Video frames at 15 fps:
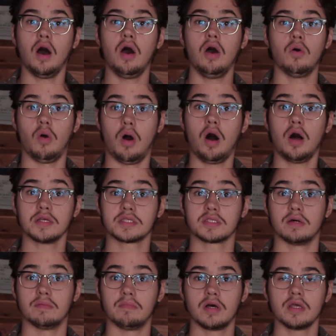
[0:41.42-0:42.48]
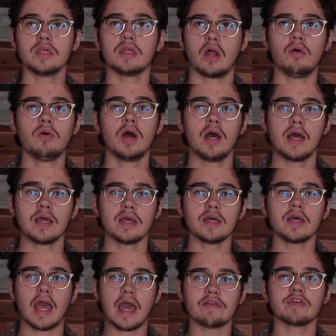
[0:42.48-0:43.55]
oh, awesome. You know,
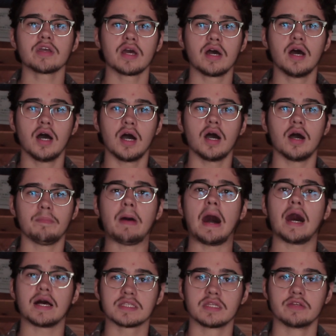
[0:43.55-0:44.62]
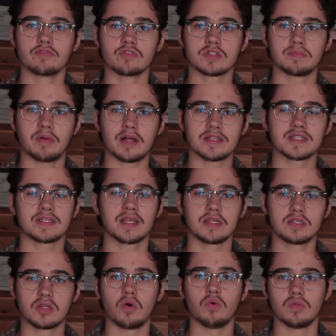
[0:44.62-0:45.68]
having a positive response because I
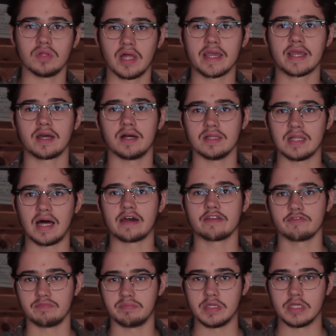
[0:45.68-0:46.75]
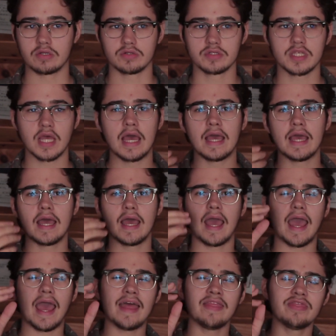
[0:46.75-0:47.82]
don't like a lot of beers.
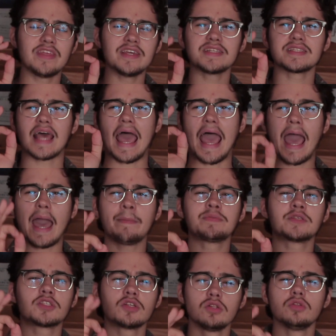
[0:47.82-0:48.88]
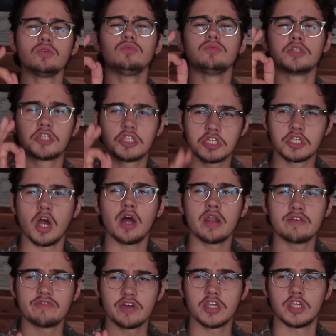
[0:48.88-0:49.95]
And this absolute chud
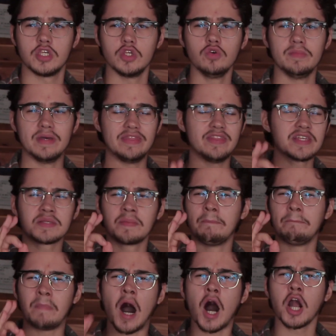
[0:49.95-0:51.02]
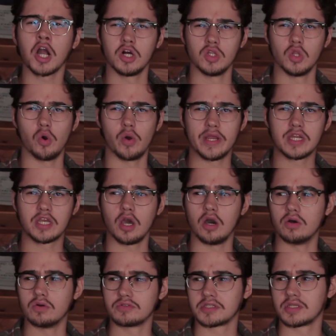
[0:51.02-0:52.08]
of a human, this mongoloid
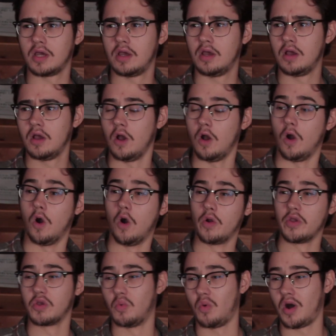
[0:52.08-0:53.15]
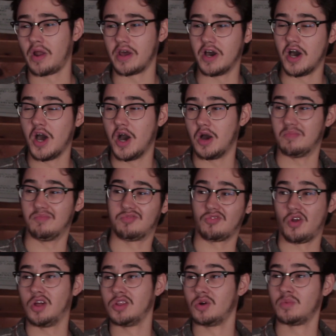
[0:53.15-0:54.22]
goes, oh, you want an
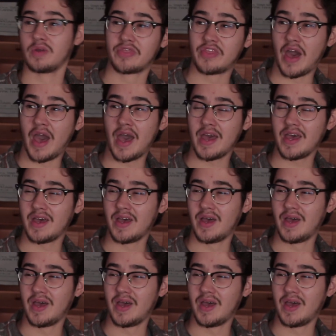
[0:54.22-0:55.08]
umbrella with that?